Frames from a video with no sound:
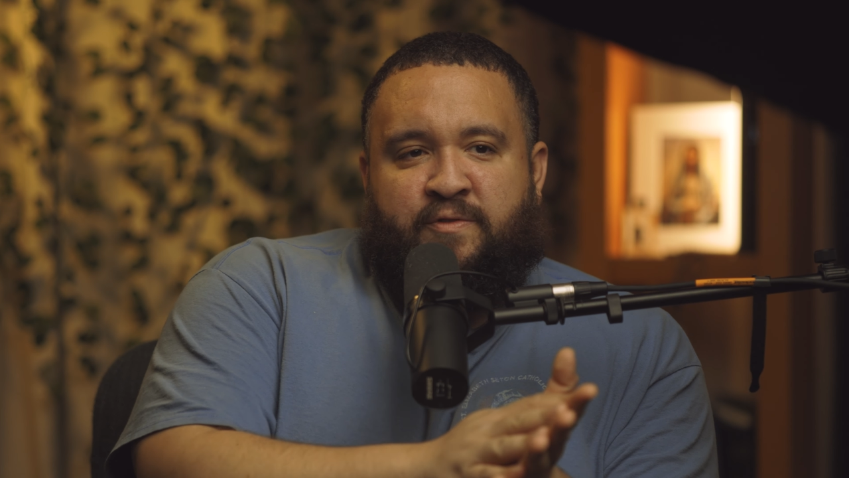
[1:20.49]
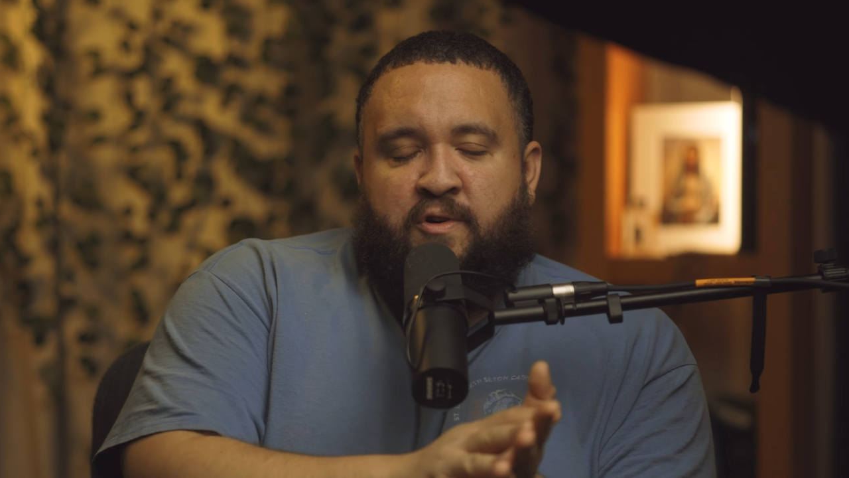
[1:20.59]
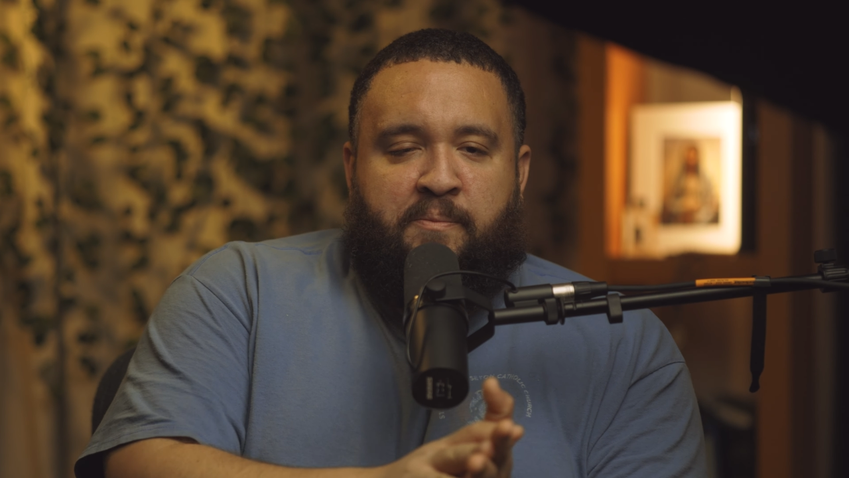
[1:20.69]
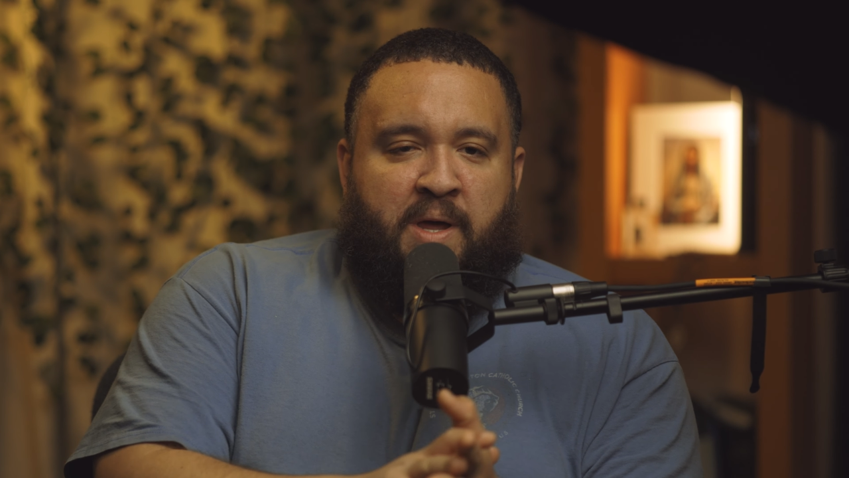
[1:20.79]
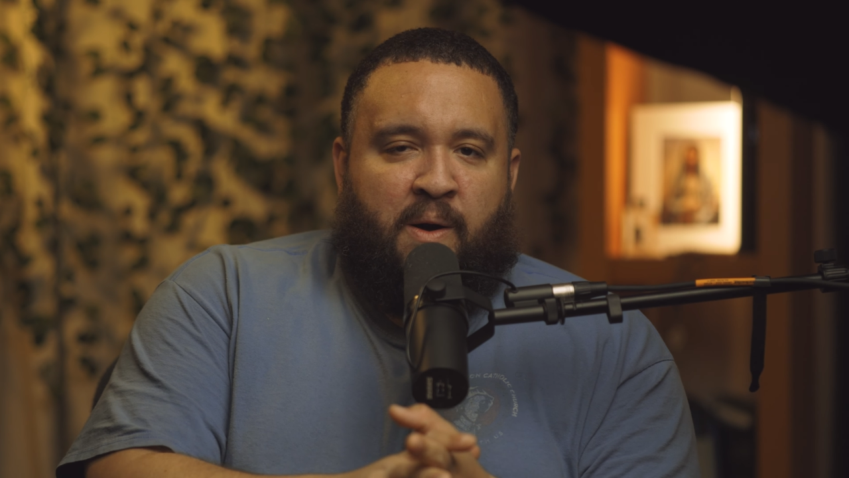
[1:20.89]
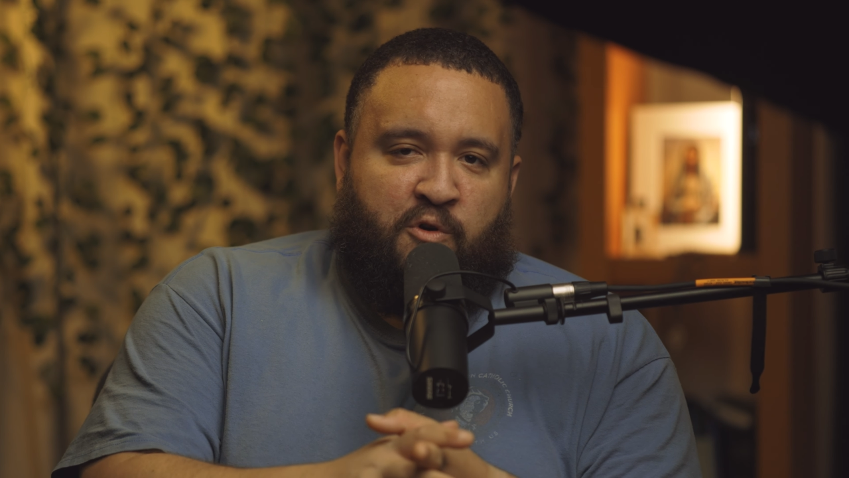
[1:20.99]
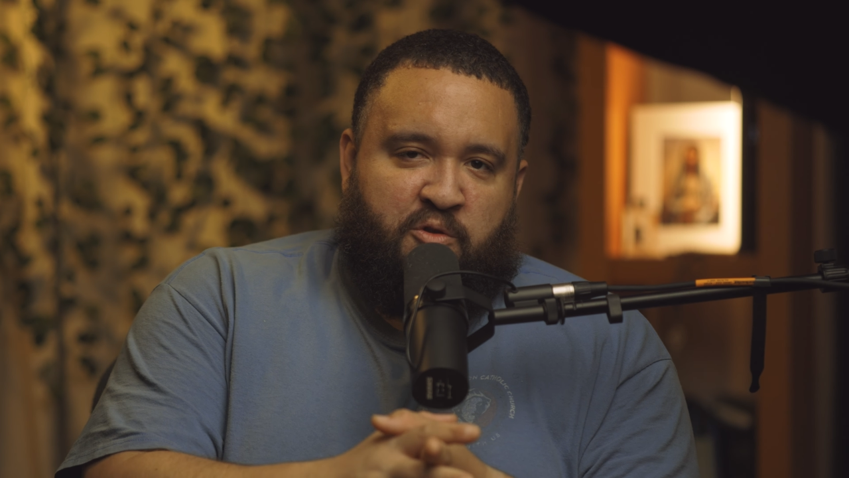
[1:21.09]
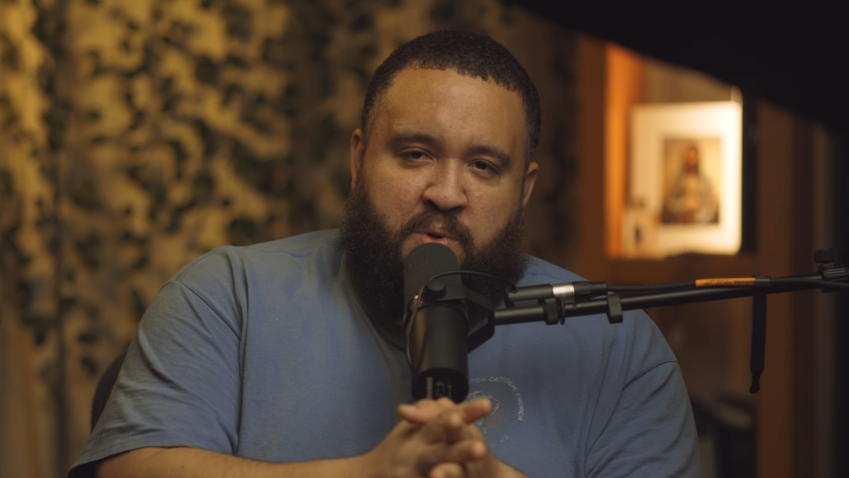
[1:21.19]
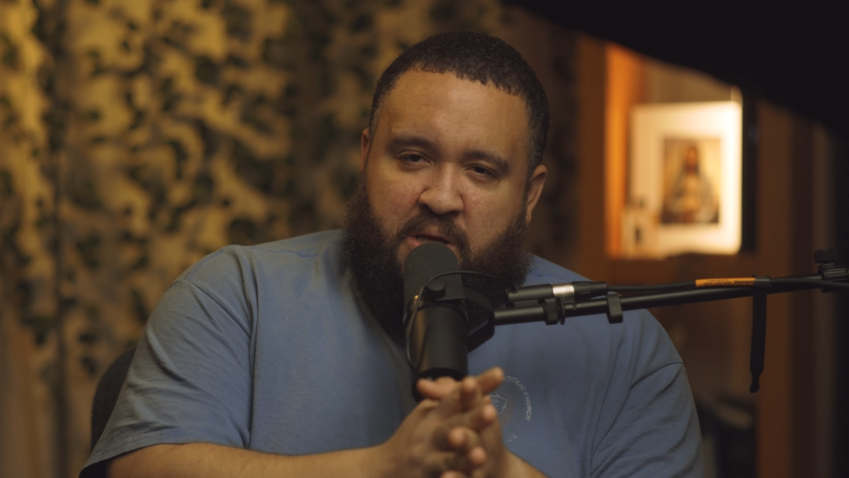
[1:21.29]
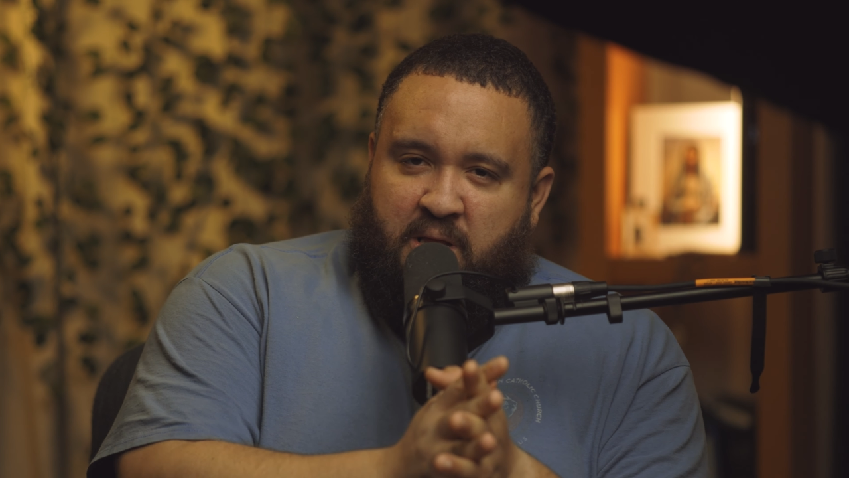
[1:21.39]
or I'm not
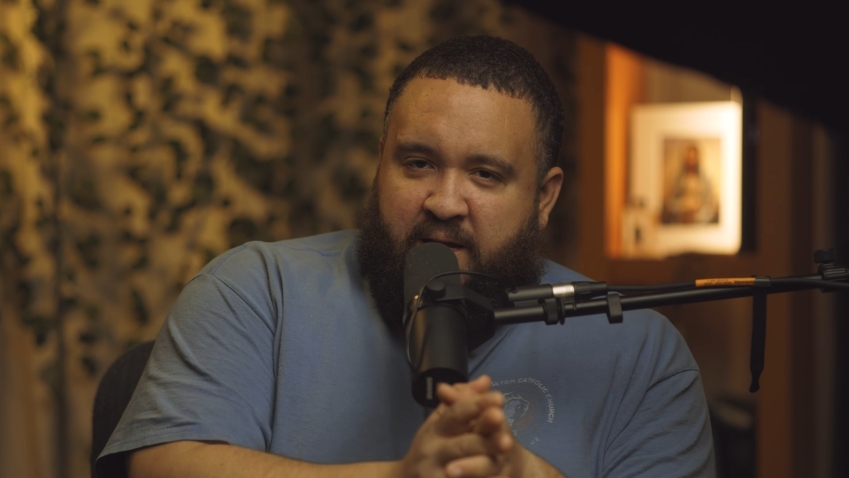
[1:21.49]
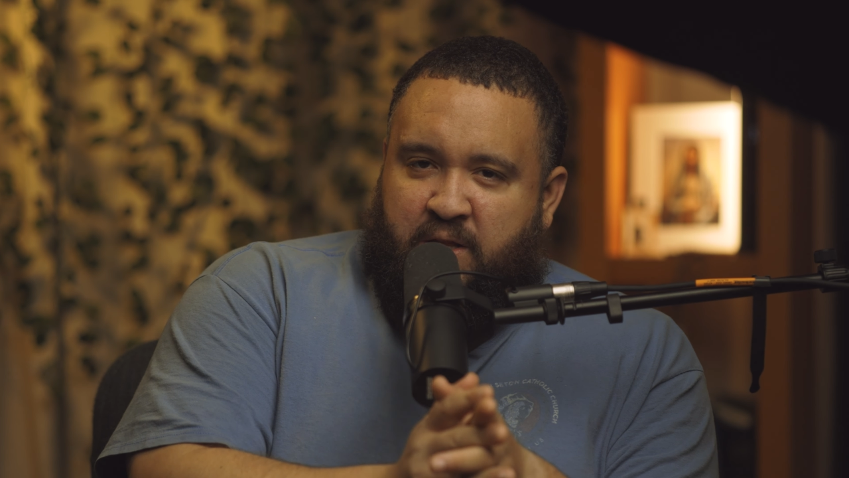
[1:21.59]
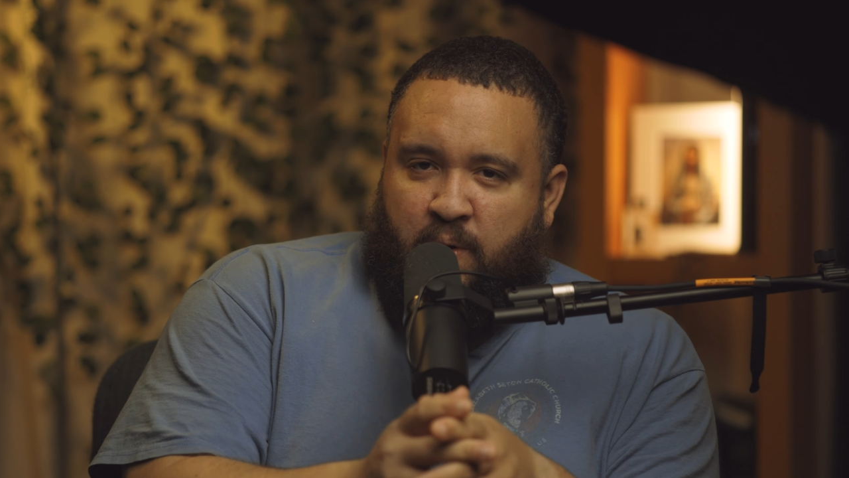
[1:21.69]
worth being liked,